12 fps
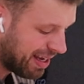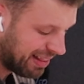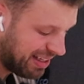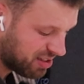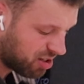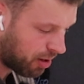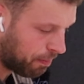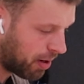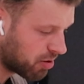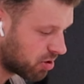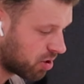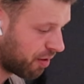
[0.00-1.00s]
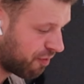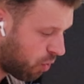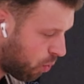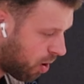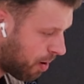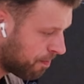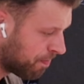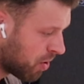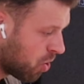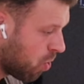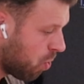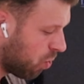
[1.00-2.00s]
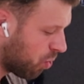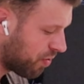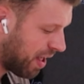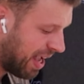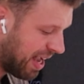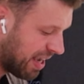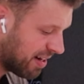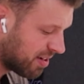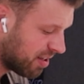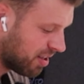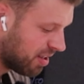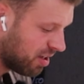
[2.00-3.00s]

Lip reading: at least in comparison to the forearm or the hand.